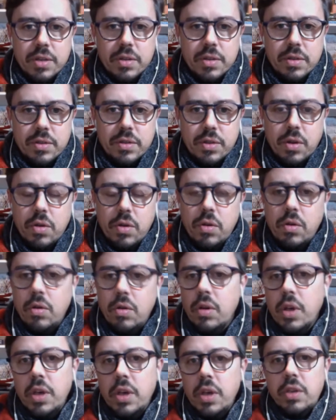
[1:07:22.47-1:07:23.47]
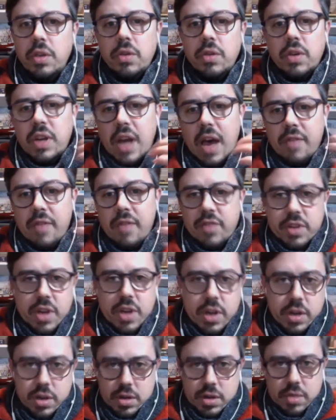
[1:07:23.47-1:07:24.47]
So you can have it
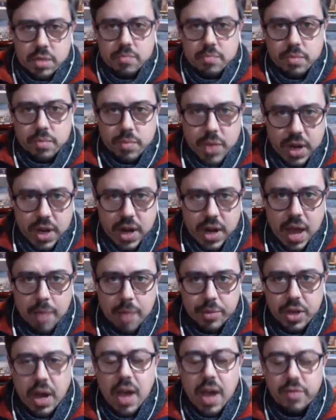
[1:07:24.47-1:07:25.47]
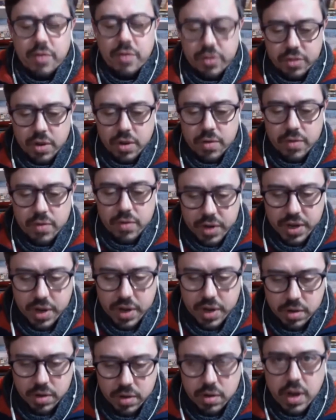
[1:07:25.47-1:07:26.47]
on my laptop. I have a server
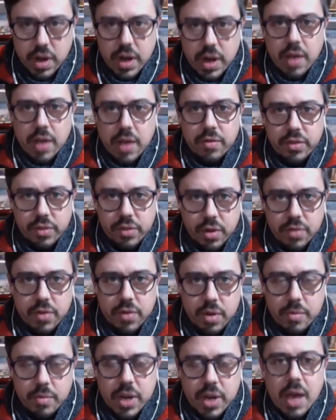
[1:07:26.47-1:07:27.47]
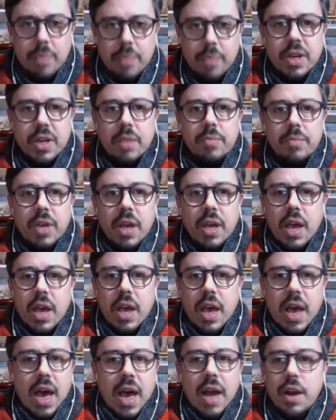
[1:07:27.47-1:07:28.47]
here and I have a server on my laptop,
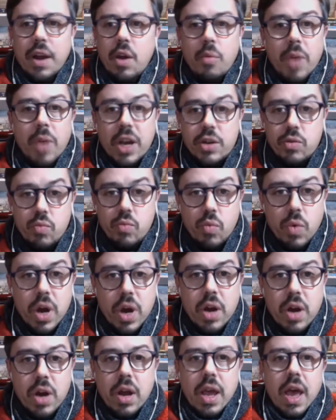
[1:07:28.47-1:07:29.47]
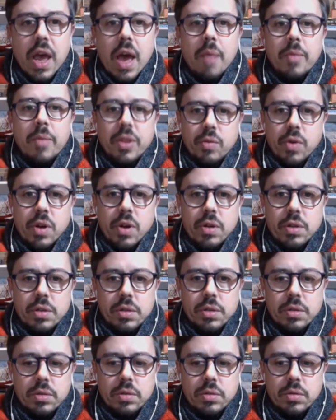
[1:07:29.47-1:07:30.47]
and no matter where I am in the world,
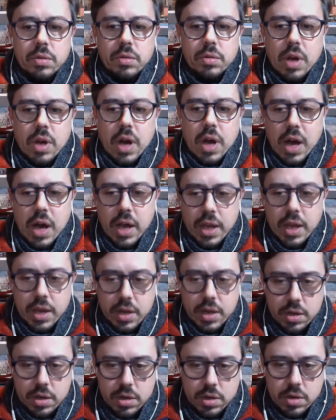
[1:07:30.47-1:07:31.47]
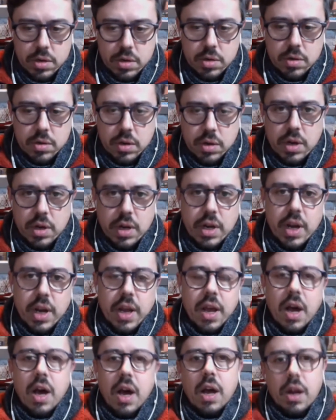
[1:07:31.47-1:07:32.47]
I can
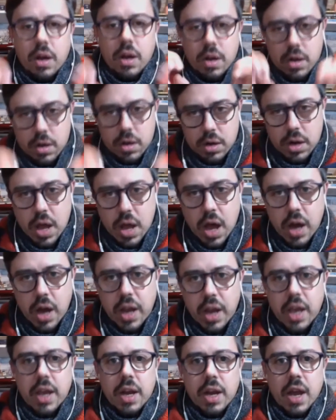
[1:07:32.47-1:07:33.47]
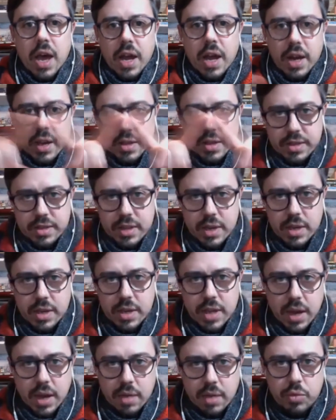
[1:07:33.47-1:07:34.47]
click on, log in, and I can see
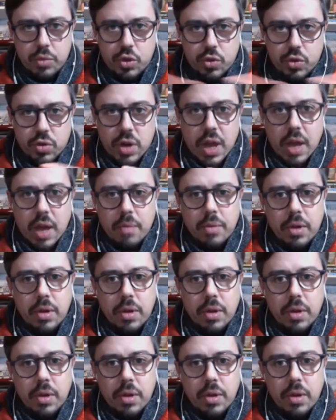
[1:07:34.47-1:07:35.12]
that computer lab.